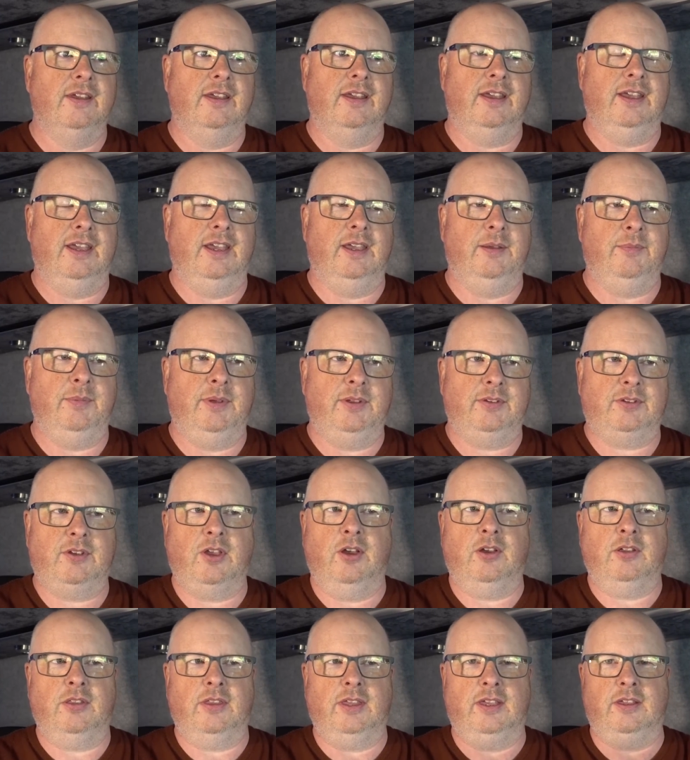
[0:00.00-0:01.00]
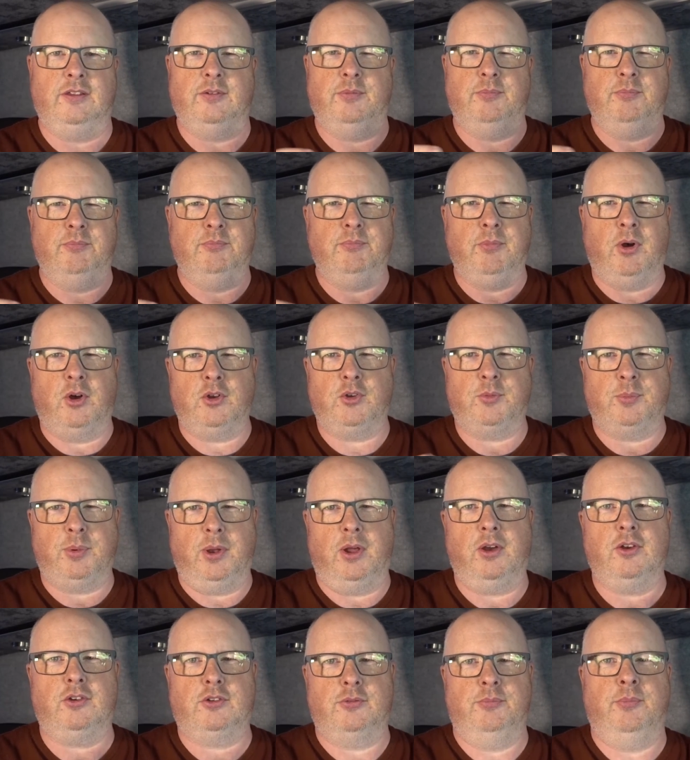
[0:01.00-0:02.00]
It's got these
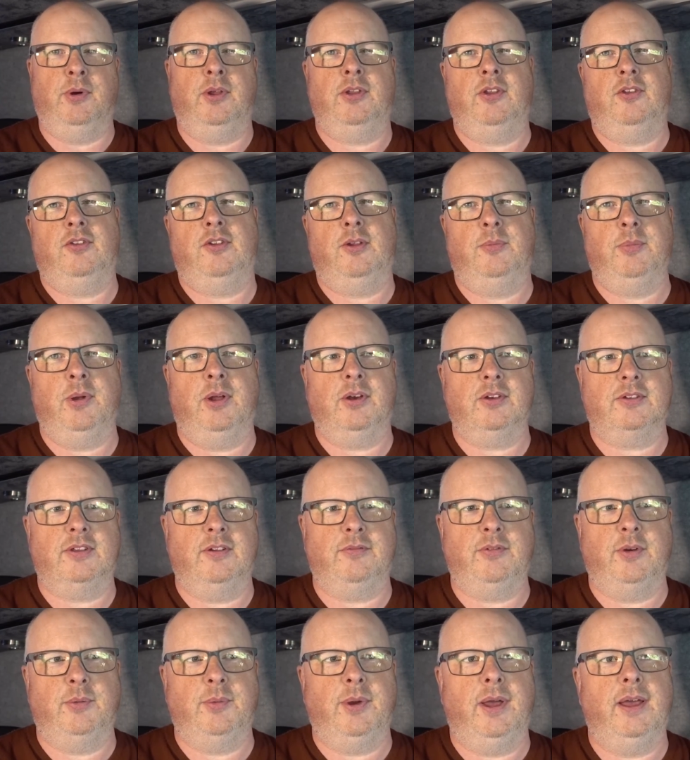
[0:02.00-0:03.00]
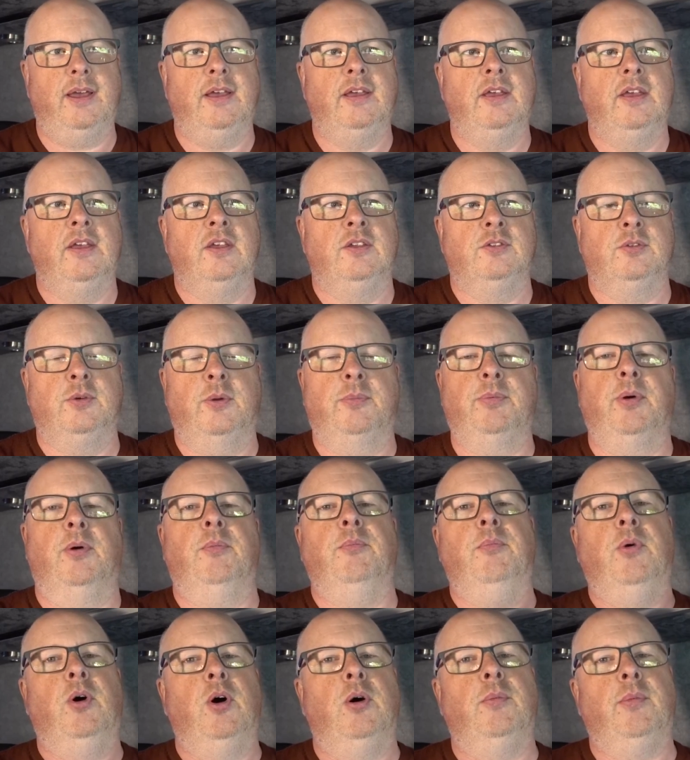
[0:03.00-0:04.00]
modesty blocks everywhere. So we put
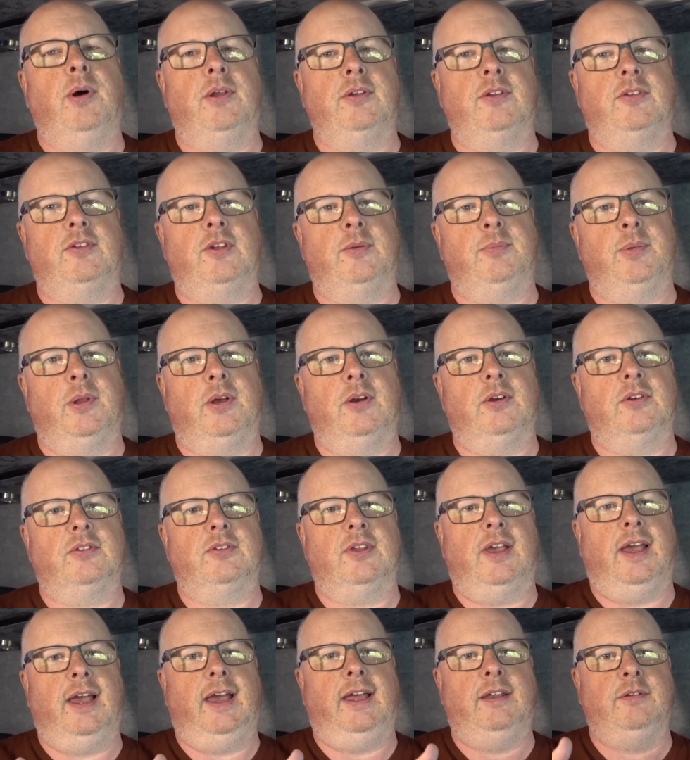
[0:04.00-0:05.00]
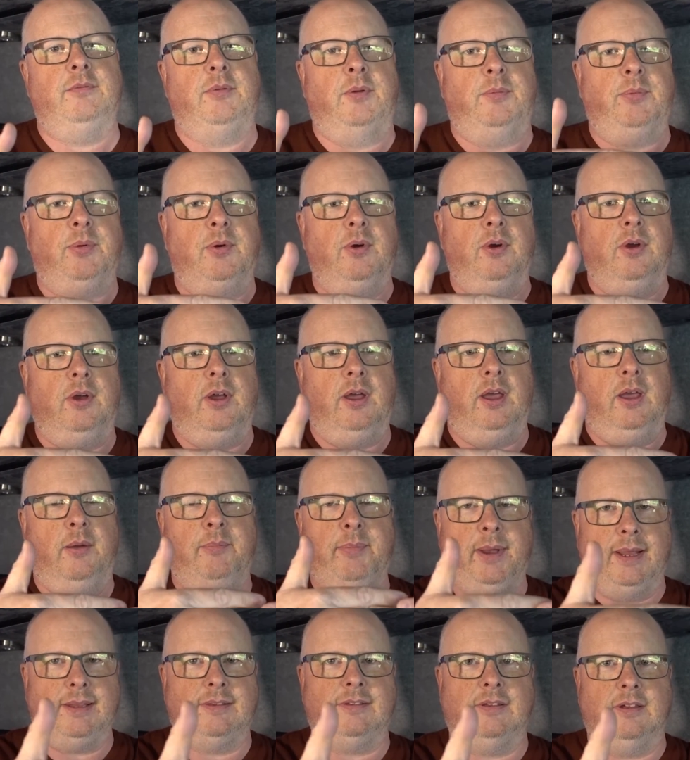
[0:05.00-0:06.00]
more modesty blocks and we put a
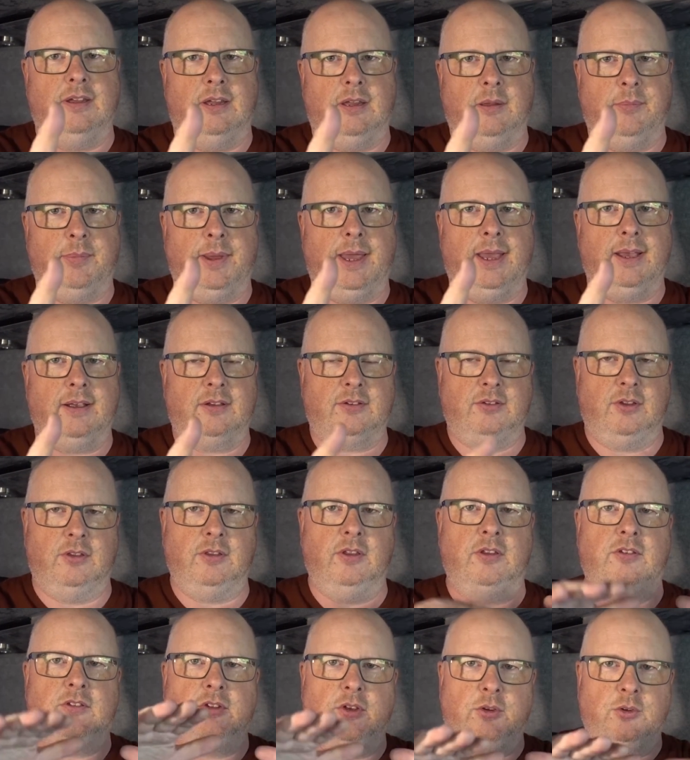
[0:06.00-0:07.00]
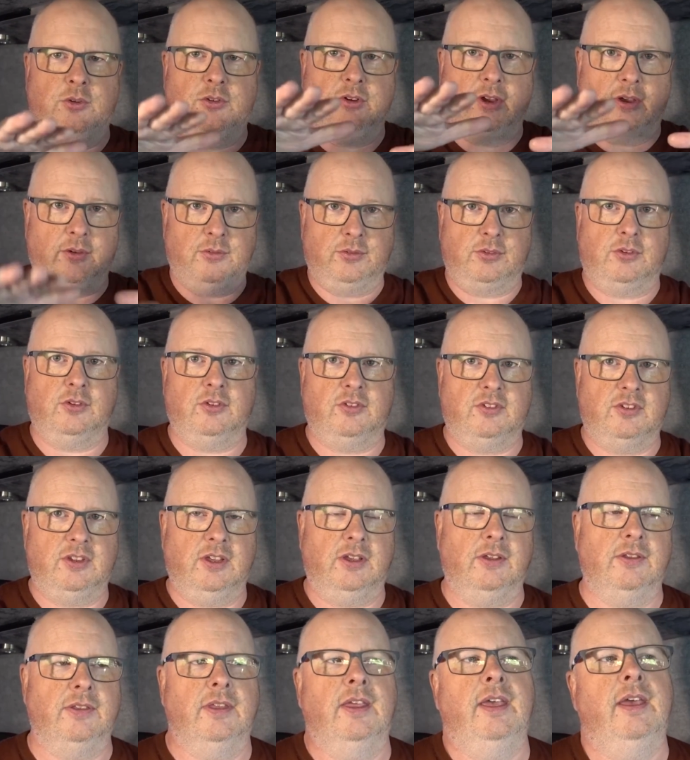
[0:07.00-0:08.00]
batten at the back so the 2 shelves could
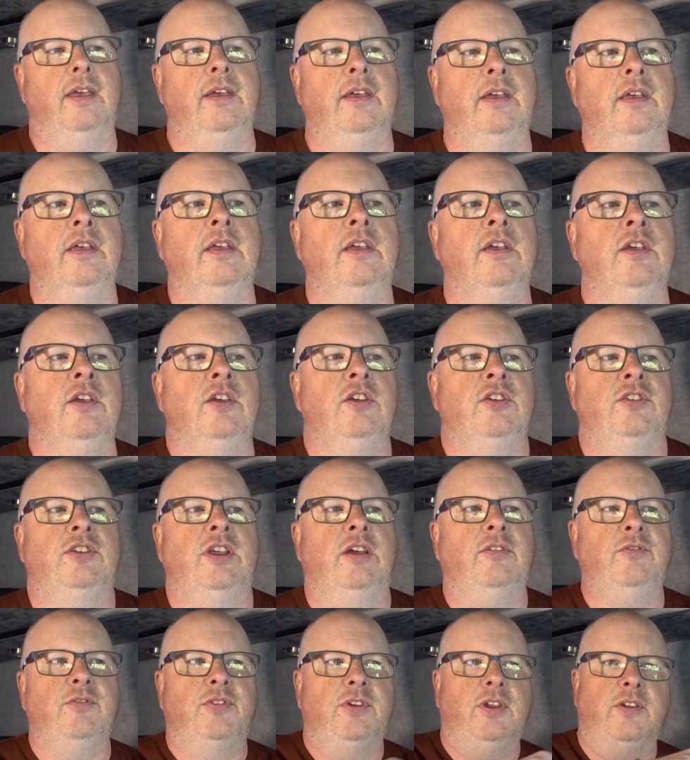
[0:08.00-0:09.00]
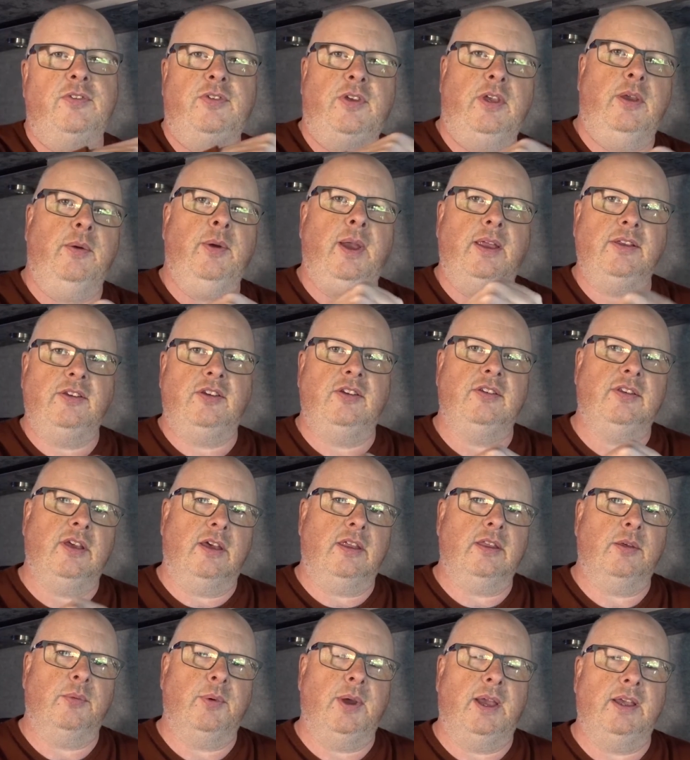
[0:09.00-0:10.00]
sit on there. Chamfered a few edges out
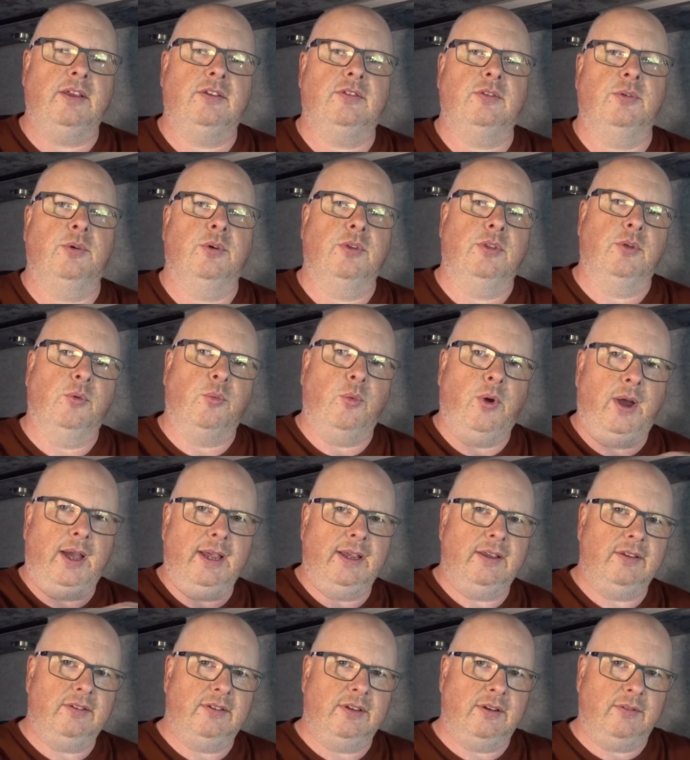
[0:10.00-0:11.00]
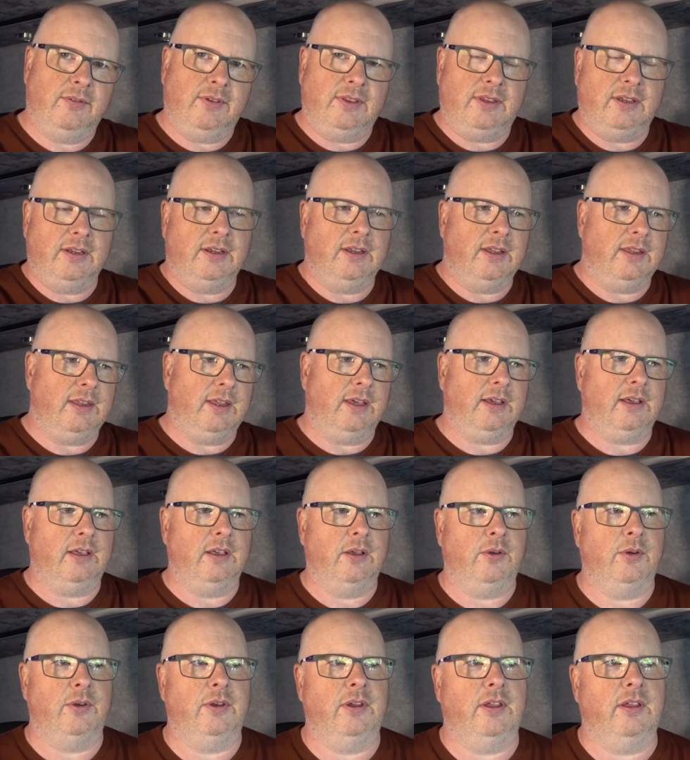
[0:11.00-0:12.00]
of the way so all the wires and everything like that
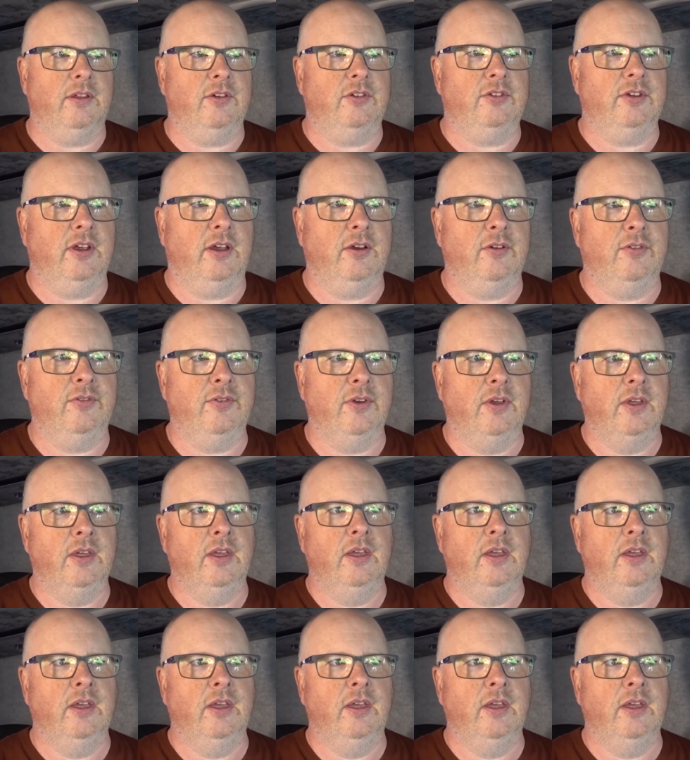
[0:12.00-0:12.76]
can go in that shelf.